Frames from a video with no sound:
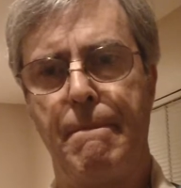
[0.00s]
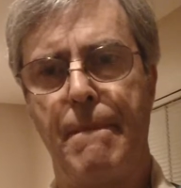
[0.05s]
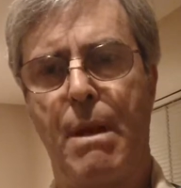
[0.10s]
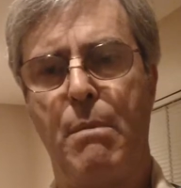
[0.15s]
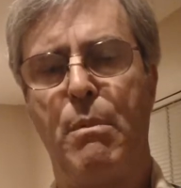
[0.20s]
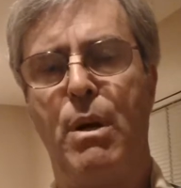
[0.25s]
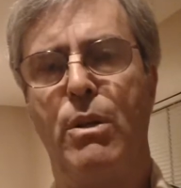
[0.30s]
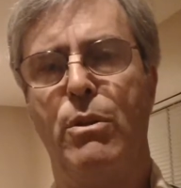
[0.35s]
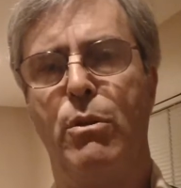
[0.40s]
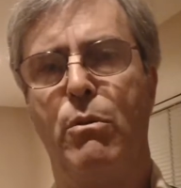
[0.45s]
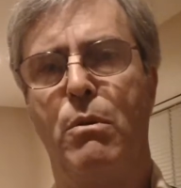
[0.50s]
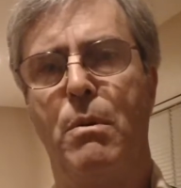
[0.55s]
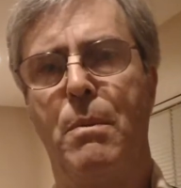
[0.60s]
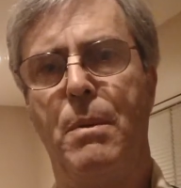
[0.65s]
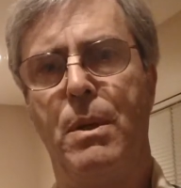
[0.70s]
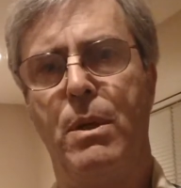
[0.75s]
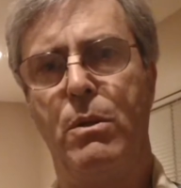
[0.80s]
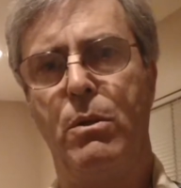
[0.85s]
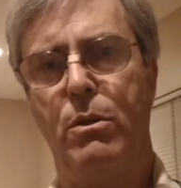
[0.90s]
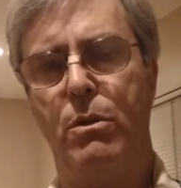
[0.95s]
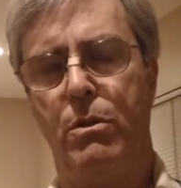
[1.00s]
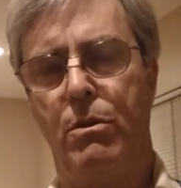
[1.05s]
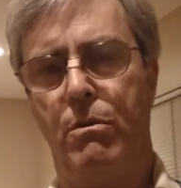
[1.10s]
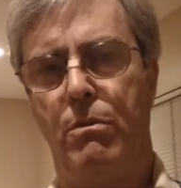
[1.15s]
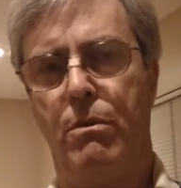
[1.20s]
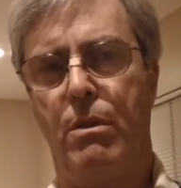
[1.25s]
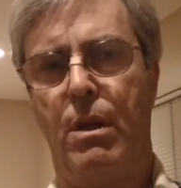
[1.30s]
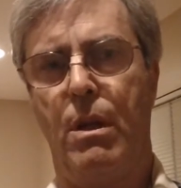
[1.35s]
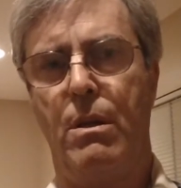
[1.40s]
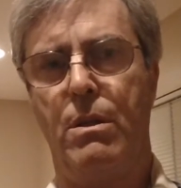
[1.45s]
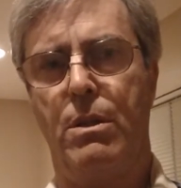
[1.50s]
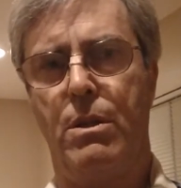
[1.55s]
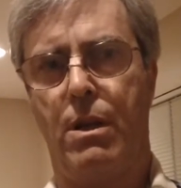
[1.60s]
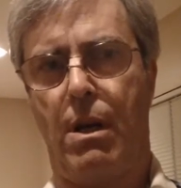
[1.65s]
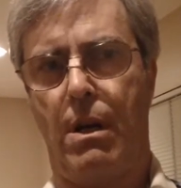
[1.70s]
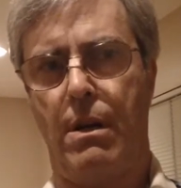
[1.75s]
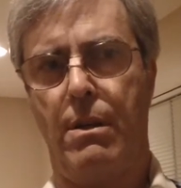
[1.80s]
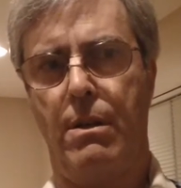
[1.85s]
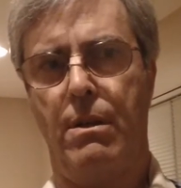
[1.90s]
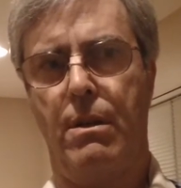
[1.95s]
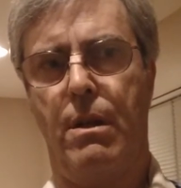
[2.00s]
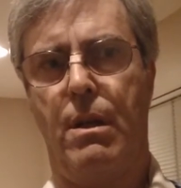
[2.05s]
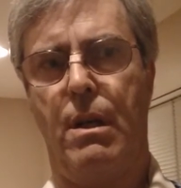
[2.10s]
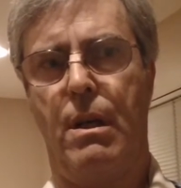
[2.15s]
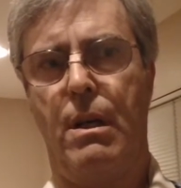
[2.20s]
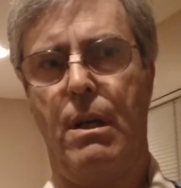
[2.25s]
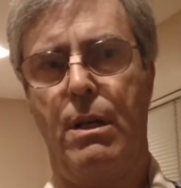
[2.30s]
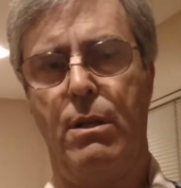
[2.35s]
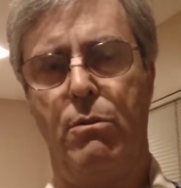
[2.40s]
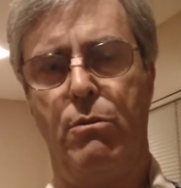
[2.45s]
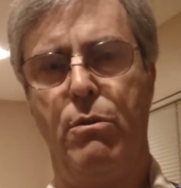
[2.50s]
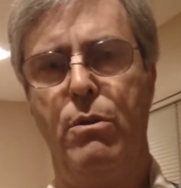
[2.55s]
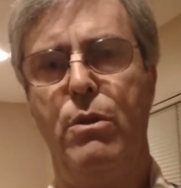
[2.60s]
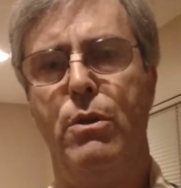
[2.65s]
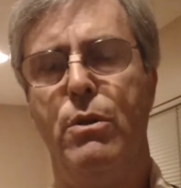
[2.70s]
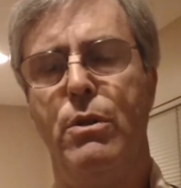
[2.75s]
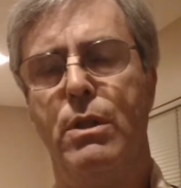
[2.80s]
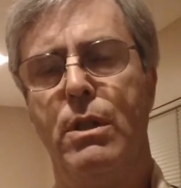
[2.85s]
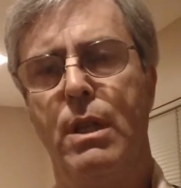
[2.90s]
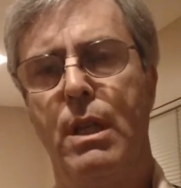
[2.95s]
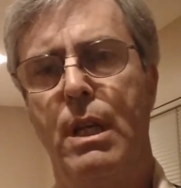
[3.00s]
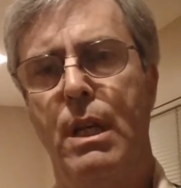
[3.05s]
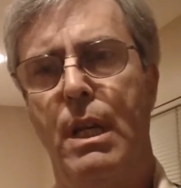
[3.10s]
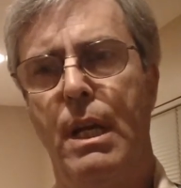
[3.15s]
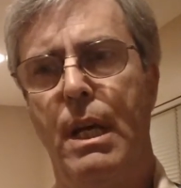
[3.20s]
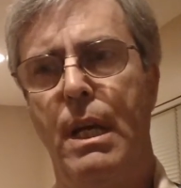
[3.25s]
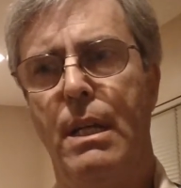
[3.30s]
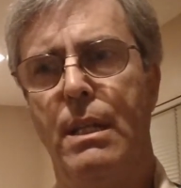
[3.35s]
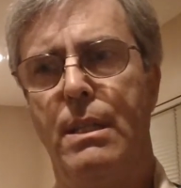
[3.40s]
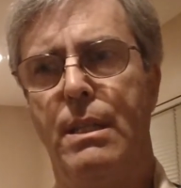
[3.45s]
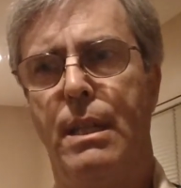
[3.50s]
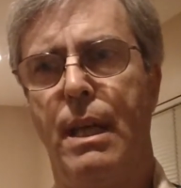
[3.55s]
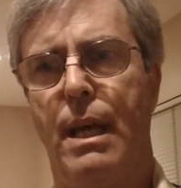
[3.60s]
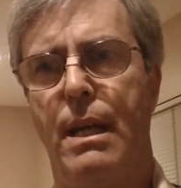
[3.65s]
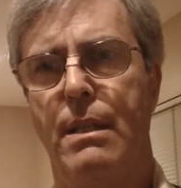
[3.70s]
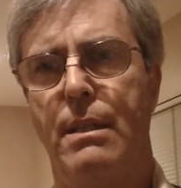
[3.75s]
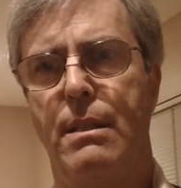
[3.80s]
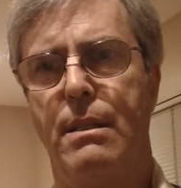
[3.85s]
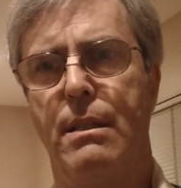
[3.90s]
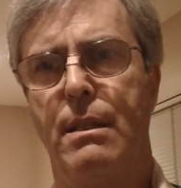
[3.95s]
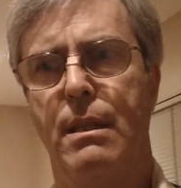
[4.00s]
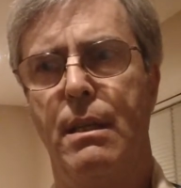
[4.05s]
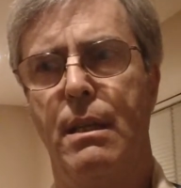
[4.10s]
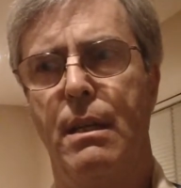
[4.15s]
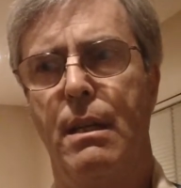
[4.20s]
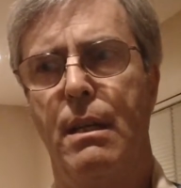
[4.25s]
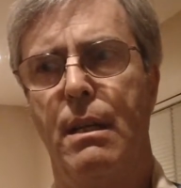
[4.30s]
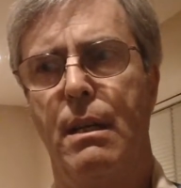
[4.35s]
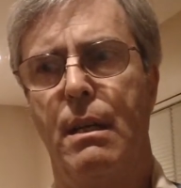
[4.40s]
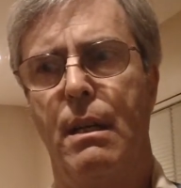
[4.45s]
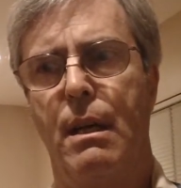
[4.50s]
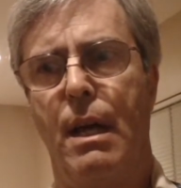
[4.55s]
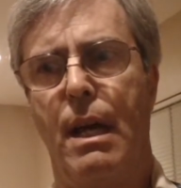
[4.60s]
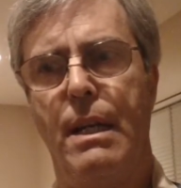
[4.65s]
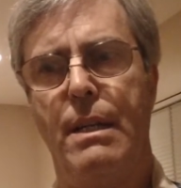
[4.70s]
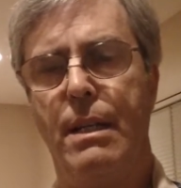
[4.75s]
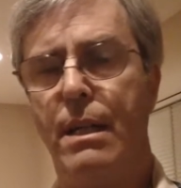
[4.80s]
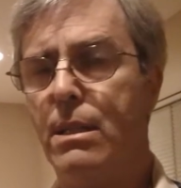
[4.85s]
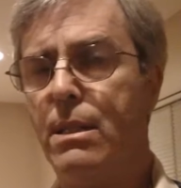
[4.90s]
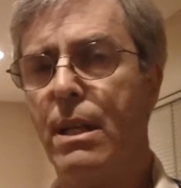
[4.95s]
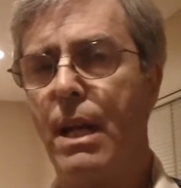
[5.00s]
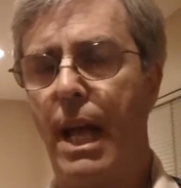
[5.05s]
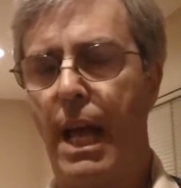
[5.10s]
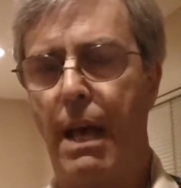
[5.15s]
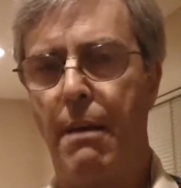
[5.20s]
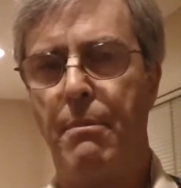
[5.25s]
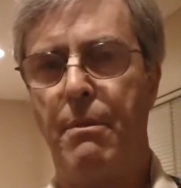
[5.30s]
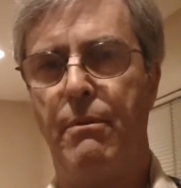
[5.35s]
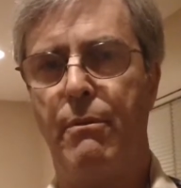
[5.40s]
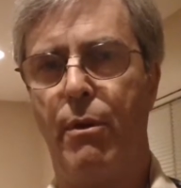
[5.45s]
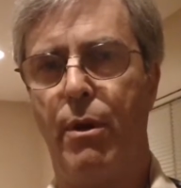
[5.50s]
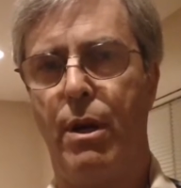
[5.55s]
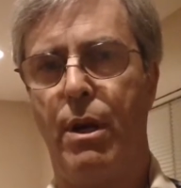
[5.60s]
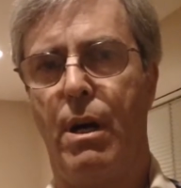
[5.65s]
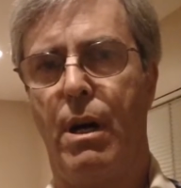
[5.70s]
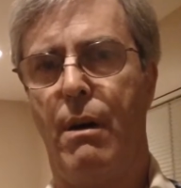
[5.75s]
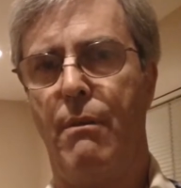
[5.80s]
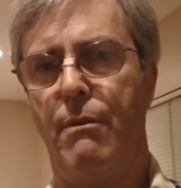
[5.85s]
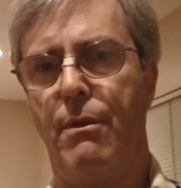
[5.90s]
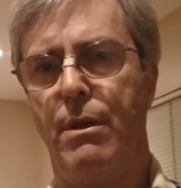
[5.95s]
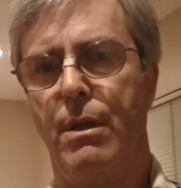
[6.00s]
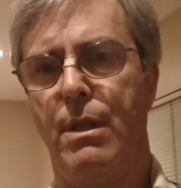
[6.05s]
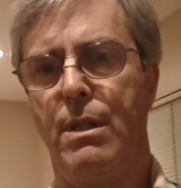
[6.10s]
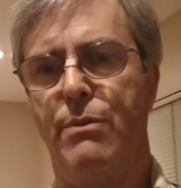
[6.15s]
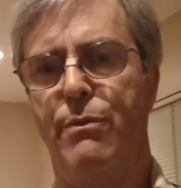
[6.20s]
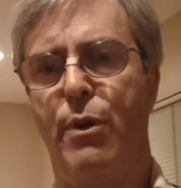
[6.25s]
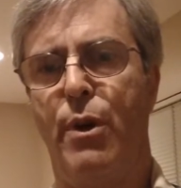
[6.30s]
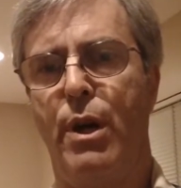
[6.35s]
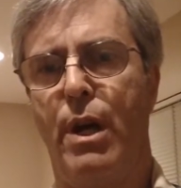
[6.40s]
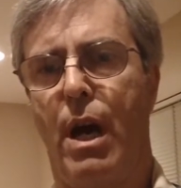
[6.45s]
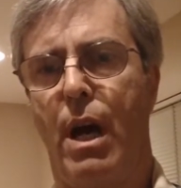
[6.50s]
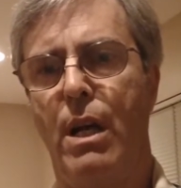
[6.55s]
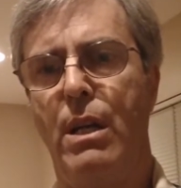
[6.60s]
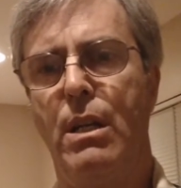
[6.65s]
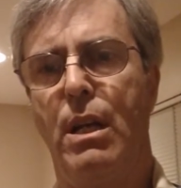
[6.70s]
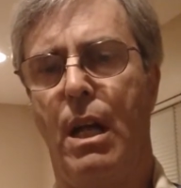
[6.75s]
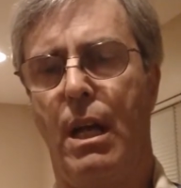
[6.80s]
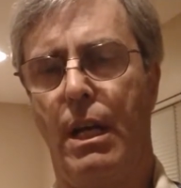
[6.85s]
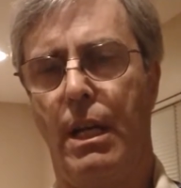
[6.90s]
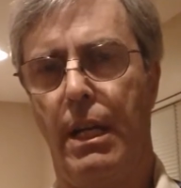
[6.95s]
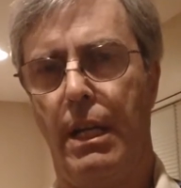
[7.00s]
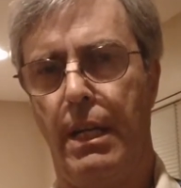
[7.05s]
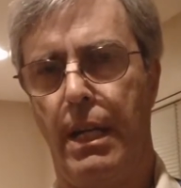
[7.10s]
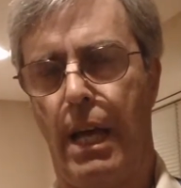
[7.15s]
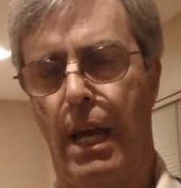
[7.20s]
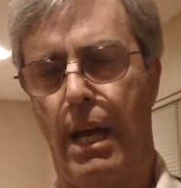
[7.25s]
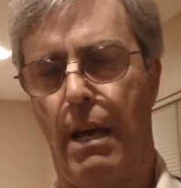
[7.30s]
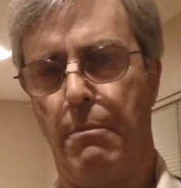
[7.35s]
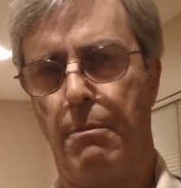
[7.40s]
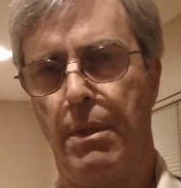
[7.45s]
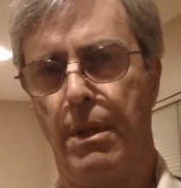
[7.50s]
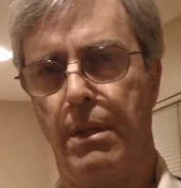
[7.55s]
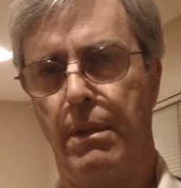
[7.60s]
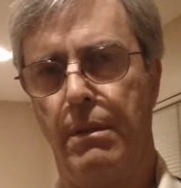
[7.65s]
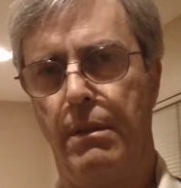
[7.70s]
about the woman who shot uh, intruders is that it doesn't happen very often. It's very unlikely to happen.